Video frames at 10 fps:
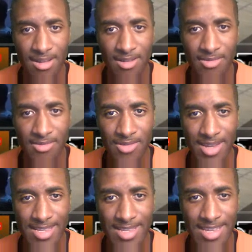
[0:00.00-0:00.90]

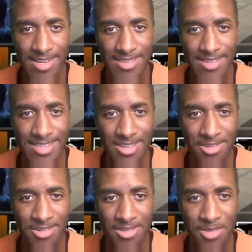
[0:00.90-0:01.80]
right here is
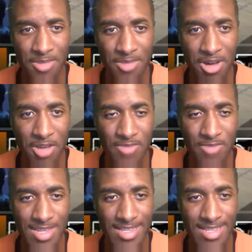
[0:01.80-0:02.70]
on the ball, and we
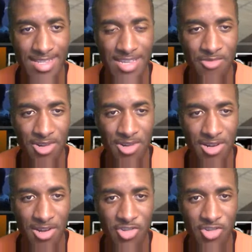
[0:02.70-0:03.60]
can see
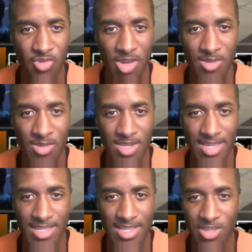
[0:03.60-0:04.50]
where our trail is
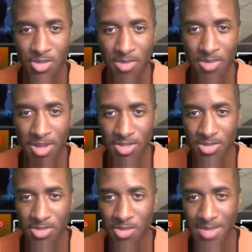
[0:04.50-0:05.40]
looking is on the ball, so
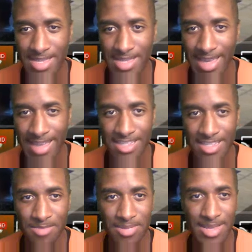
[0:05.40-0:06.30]
nobody has the
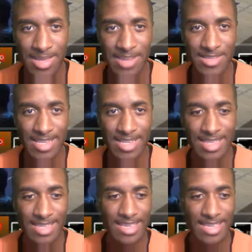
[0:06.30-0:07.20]
players in
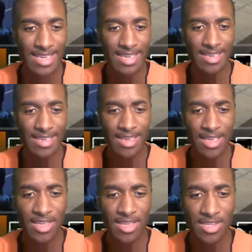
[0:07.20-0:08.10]
the key.
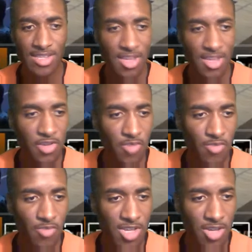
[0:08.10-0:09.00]
So when
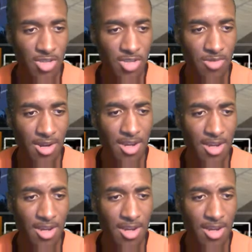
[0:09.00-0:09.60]
we go to our